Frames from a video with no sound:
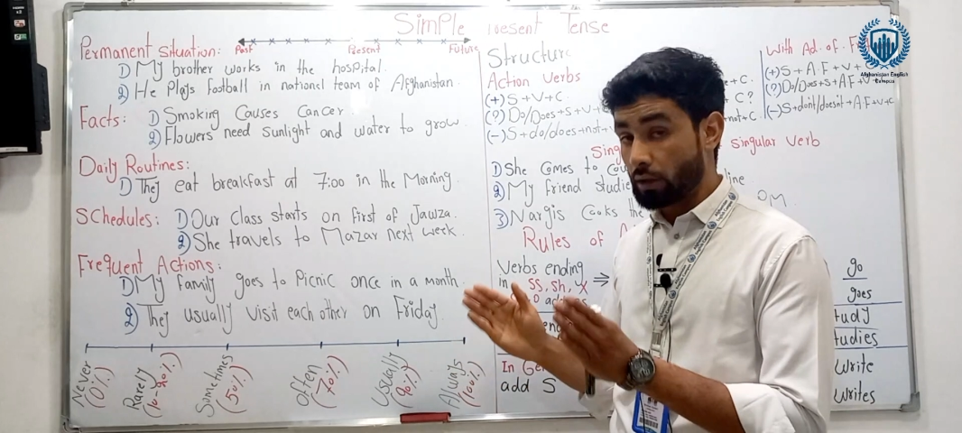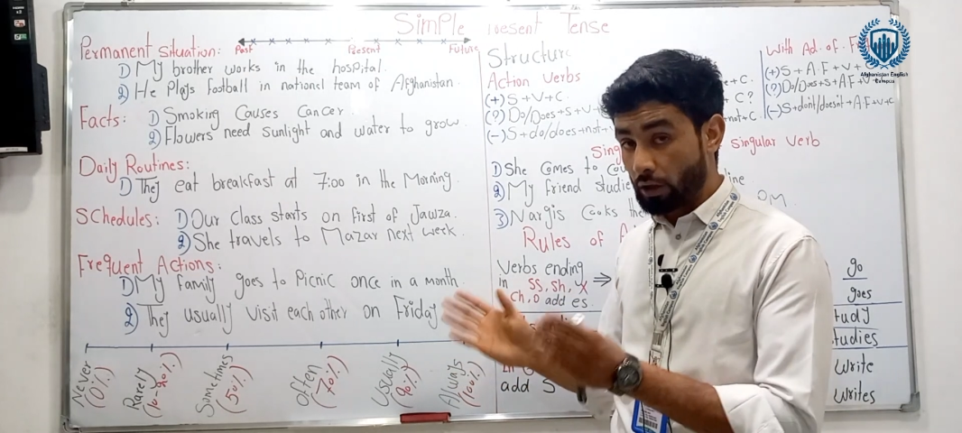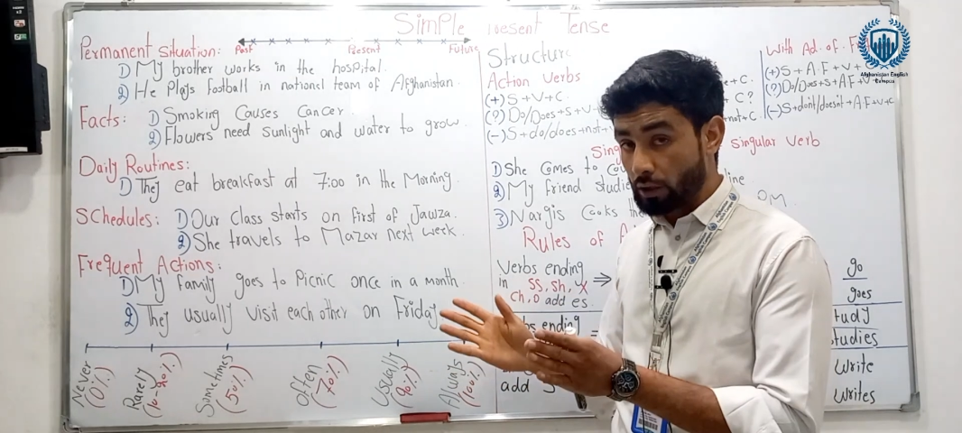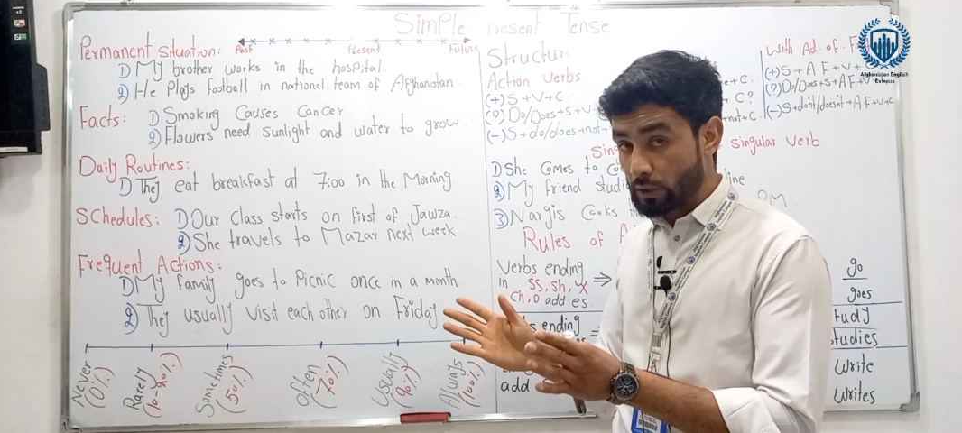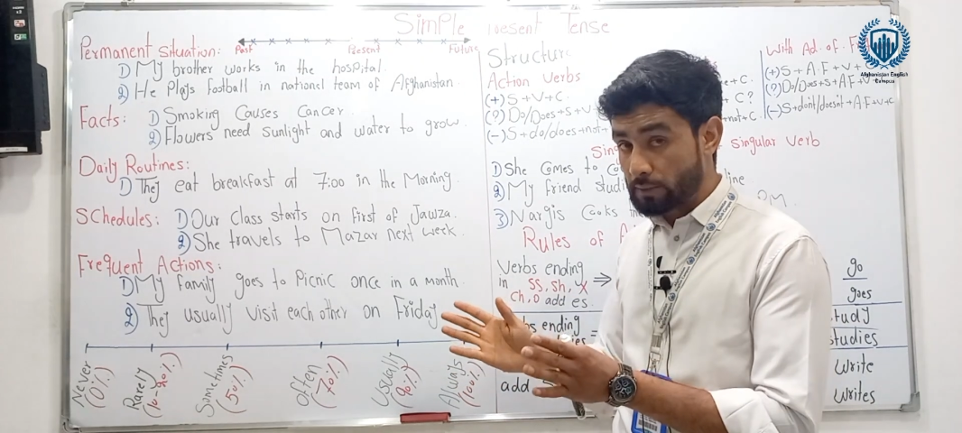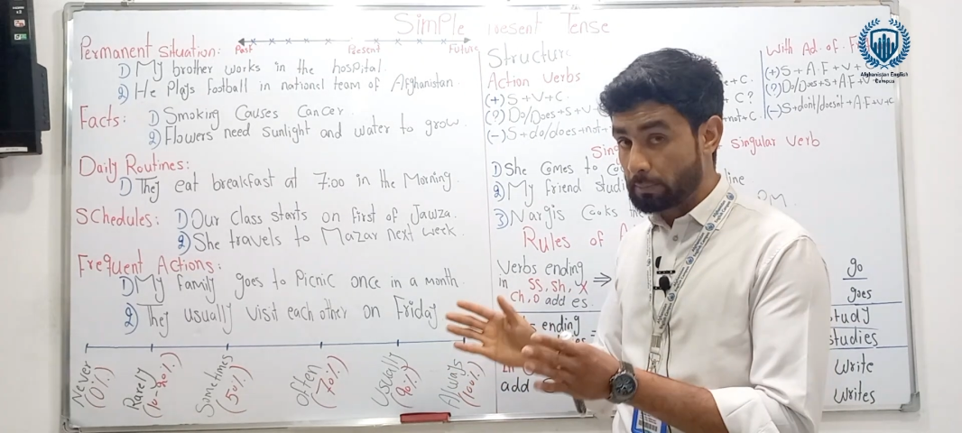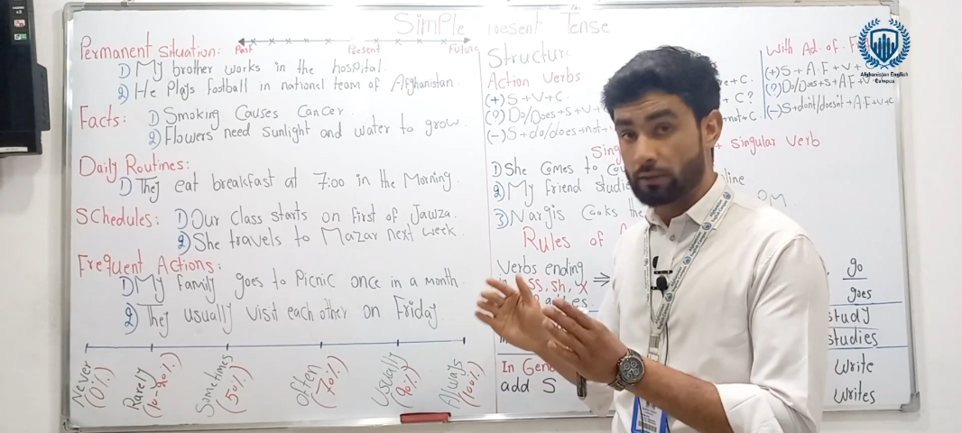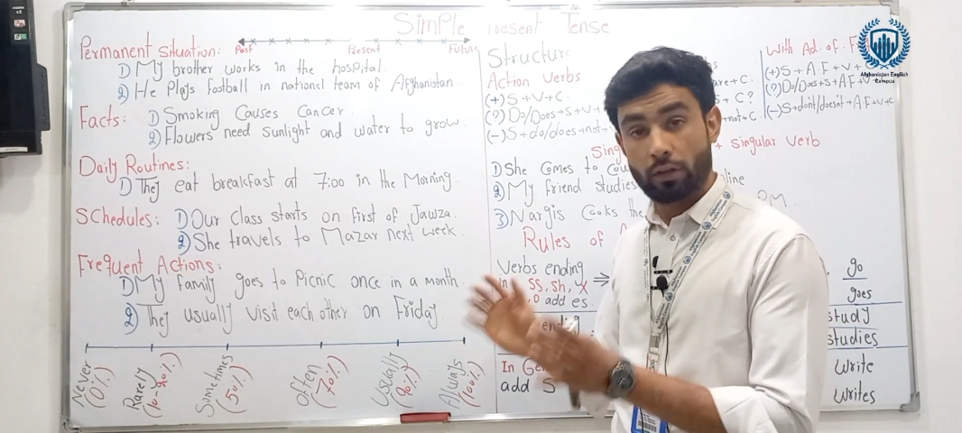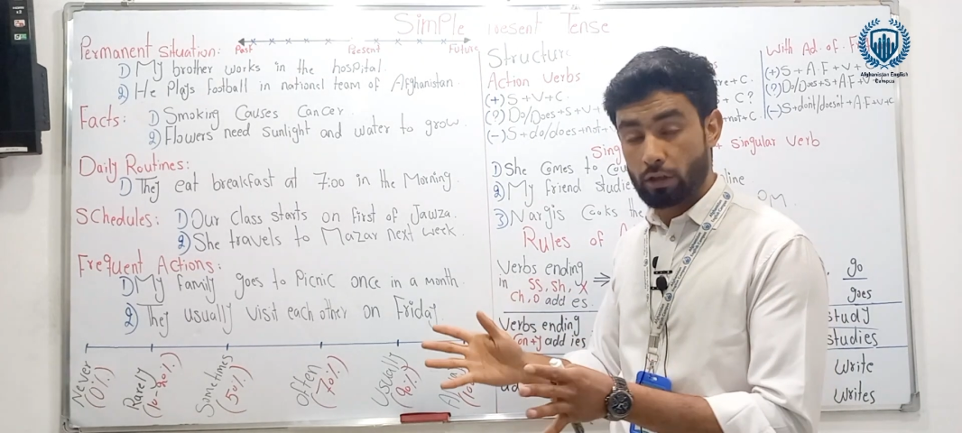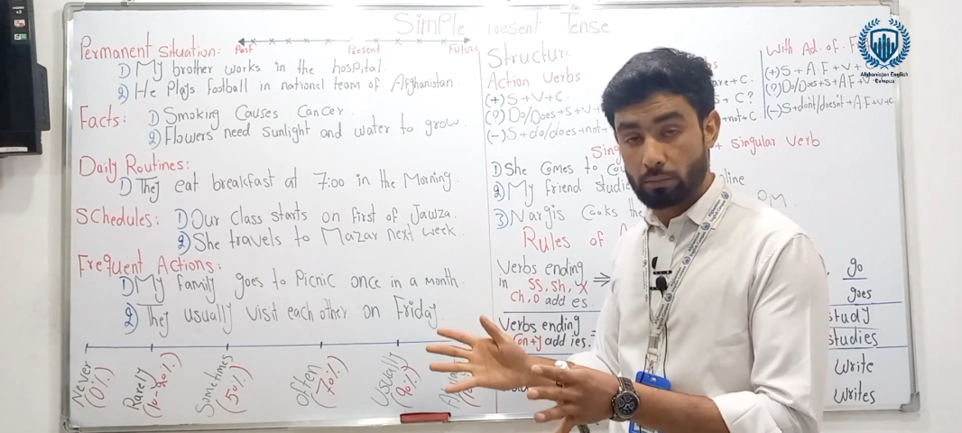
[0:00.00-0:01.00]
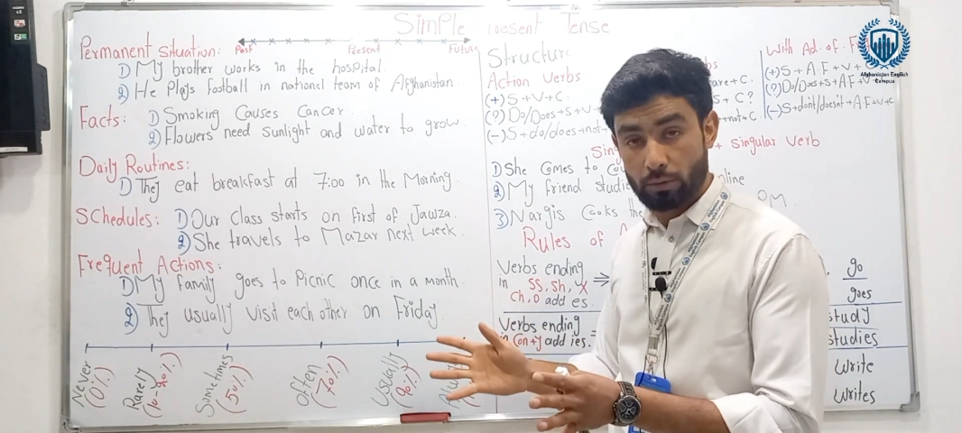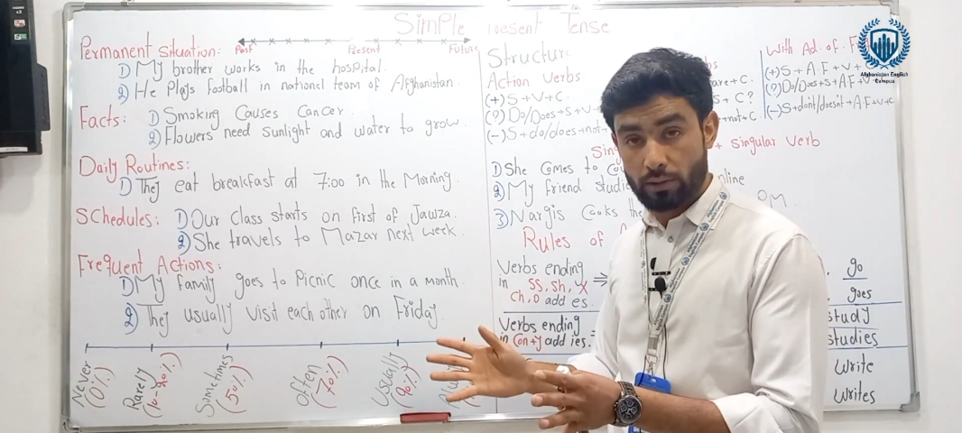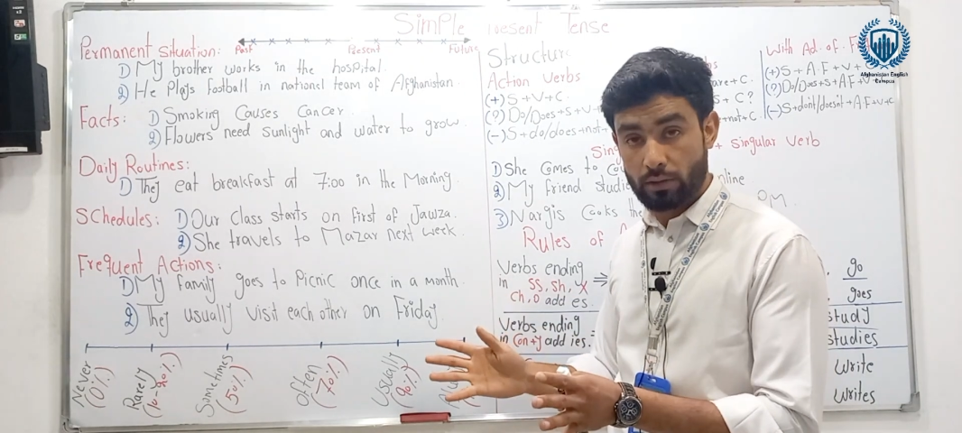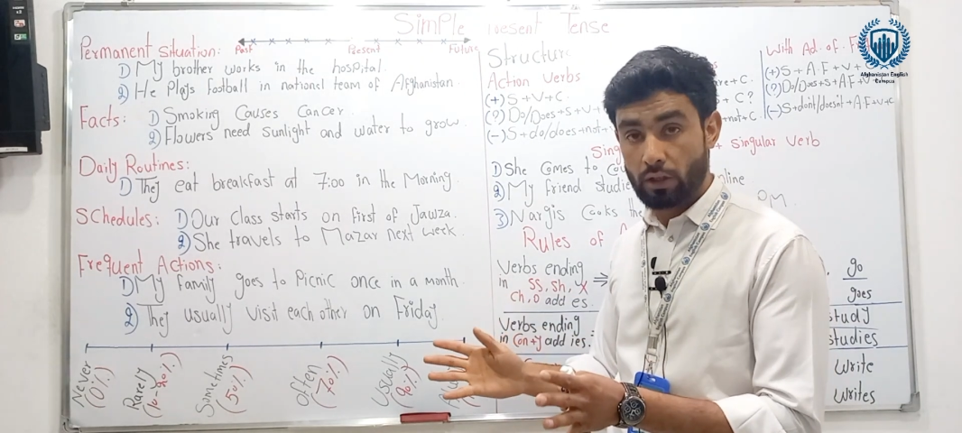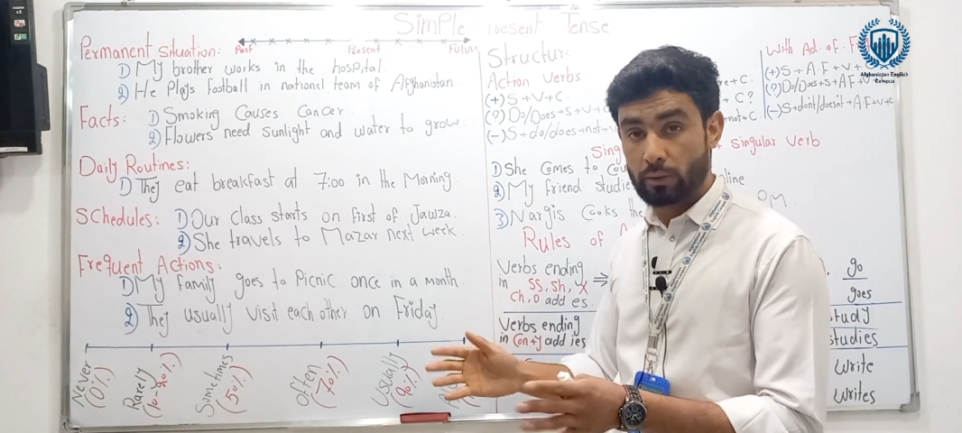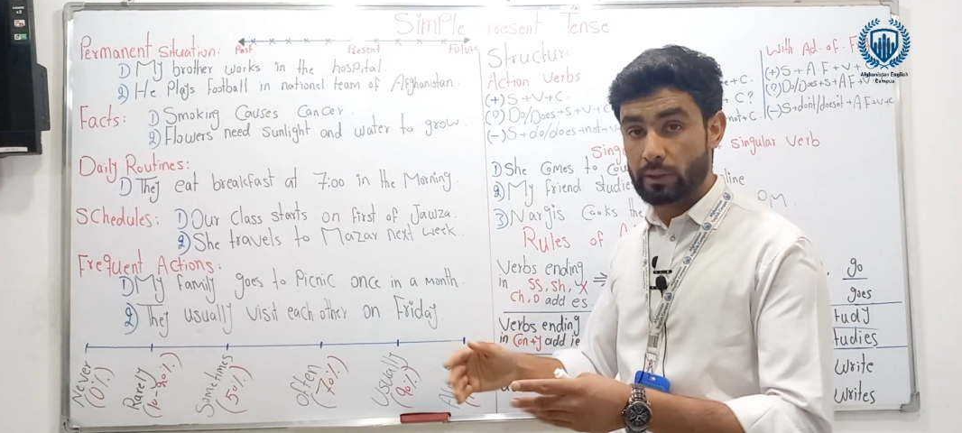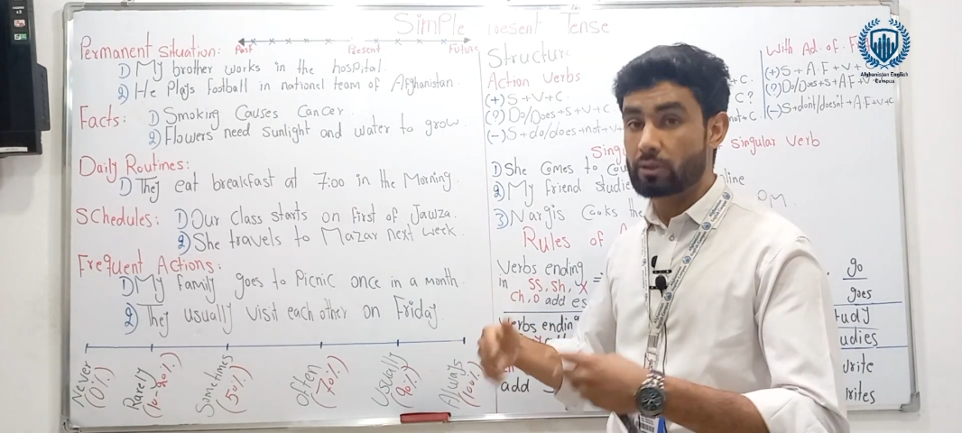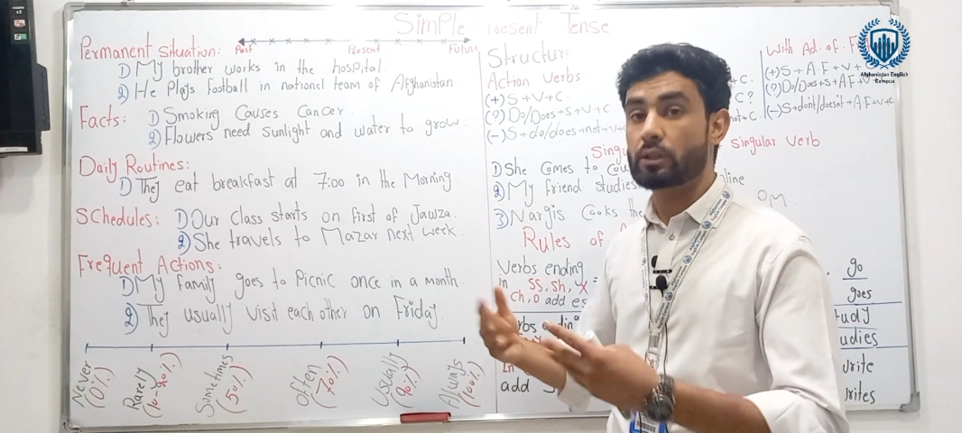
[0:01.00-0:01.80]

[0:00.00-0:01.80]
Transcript: always but almost always,